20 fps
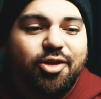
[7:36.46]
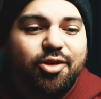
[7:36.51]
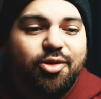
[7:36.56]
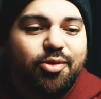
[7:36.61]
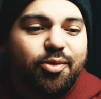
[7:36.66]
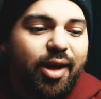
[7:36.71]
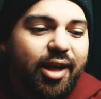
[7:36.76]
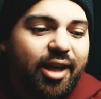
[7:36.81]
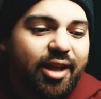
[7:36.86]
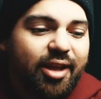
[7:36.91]

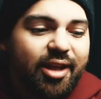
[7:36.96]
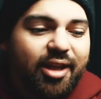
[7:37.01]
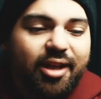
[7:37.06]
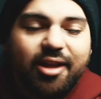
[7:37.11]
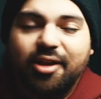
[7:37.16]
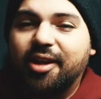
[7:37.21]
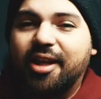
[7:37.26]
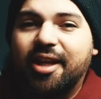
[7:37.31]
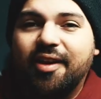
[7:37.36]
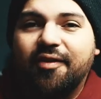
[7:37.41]
do
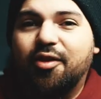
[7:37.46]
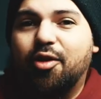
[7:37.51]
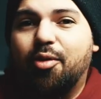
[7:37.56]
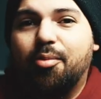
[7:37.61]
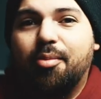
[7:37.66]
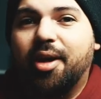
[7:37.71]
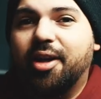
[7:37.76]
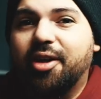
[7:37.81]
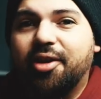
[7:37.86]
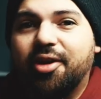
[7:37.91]
anything, give
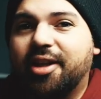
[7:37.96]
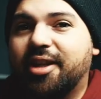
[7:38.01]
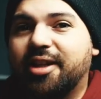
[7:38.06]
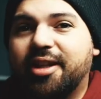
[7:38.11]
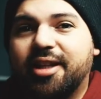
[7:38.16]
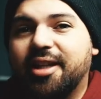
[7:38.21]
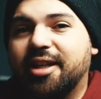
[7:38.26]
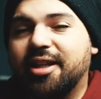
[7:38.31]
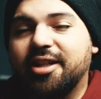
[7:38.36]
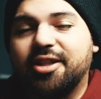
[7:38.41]
no money or
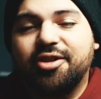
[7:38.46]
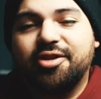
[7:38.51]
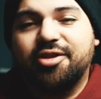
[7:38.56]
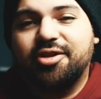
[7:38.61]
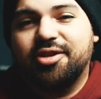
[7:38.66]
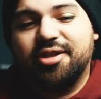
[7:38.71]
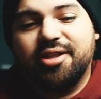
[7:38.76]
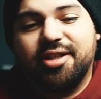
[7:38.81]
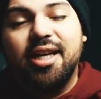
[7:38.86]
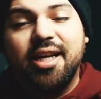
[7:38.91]
anything. You
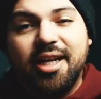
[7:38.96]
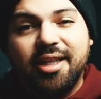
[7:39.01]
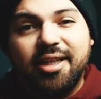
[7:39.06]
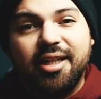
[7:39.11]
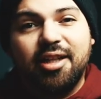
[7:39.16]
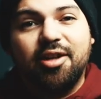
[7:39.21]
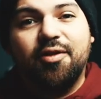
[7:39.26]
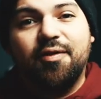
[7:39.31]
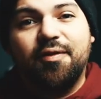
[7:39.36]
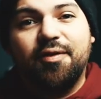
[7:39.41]
just hit
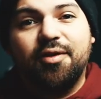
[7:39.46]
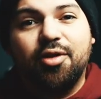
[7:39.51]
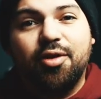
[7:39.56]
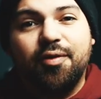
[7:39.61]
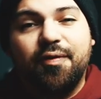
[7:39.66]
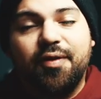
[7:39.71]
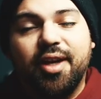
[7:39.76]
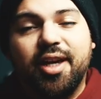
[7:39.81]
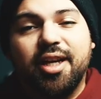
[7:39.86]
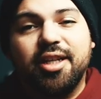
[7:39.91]
that
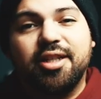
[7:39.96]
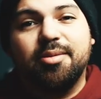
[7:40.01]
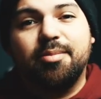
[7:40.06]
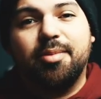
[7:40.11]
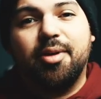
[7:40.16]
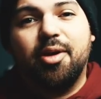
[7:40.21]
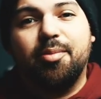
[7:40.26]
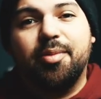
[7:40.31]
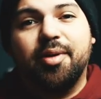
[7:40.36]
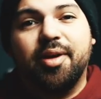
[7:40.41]
notification
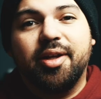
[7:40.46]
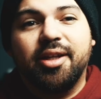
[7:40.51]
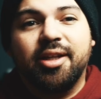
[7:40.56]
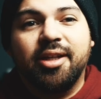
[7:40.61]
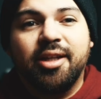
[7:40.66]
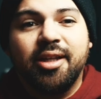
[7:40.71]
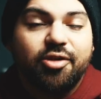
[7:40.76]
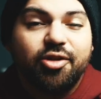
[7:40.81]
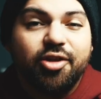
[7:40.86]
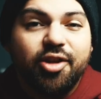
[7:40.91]
bell
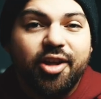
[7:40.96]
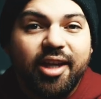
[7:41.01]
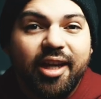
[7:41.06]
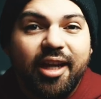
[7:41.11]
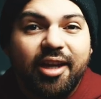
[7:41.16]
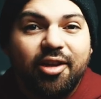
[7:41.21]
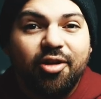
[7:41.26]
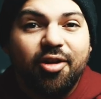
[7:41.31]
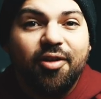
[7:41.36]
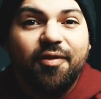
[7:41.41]
button so you can
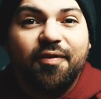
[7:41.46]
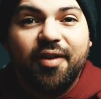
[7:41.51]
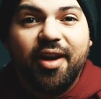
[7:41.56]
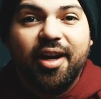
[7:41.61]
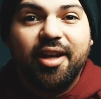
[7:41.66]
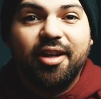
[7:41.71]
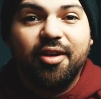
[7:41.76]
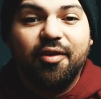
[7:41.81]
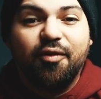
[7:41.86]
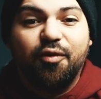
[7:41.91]
get
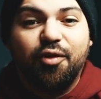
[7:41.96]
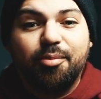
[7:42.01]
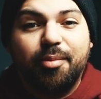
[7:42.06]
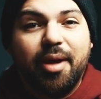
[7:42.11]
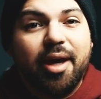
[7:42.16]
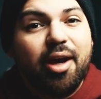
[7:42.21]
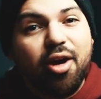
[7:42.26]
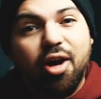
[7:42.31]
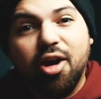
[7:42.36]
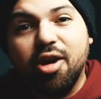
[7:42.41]
notified of when
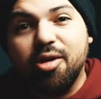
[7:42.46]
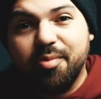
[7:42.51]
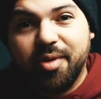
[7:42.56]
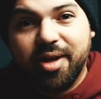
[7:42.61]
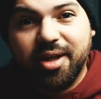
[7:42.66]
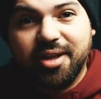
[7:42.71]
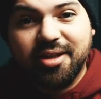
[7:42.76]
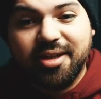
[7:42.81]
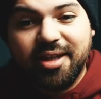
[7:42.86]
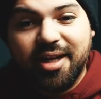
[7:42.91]
my car
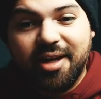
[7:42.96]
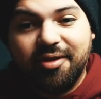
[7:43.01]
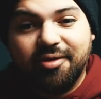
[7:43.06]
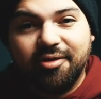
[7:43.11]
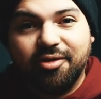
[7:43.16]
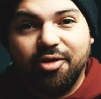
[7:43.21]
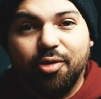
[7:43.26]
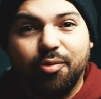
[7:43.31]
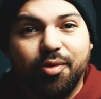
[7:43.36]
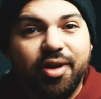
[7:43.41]
breaks
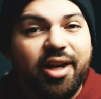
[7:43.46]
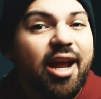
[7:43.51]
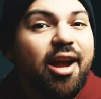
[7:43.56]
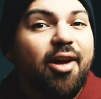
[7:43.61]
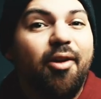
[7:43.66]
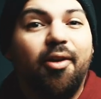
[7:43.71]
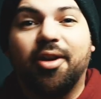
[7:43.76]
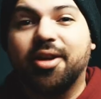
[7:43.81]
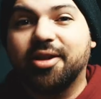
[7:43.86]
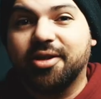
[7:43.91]
down or when
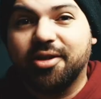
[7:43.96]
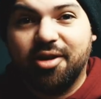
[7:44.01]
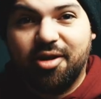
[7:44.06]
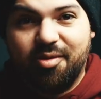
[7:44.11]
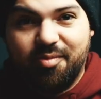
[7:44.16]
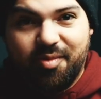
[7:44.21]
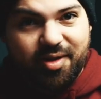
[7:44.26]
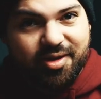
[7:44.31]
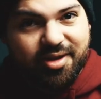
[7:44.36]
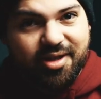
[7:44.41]
Erica's
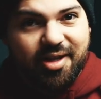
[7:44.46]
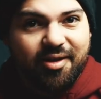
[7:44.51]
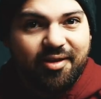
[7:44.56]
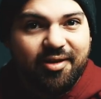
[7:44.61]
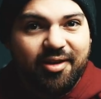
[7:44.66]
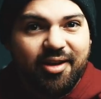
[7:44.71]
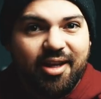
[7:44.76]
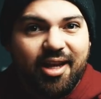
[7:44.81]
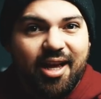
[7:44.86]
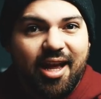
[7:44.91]
car breaks
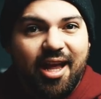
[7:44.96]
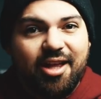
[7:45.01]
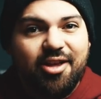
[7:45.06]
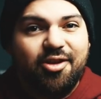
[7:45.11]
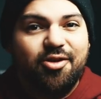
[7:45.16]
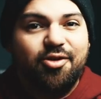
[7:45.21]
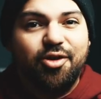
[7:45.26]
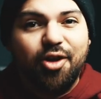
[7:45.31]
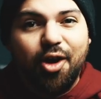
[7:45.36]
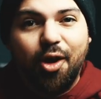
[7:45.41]
down,
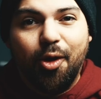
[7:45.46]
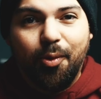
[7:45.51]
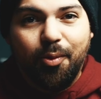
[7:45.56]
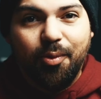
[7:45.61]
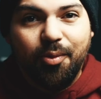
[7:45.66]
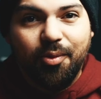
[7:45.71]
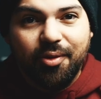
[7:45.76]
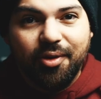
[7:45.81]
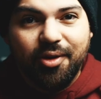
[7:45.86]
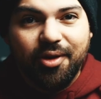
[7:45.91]
and you
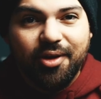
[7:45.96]
know.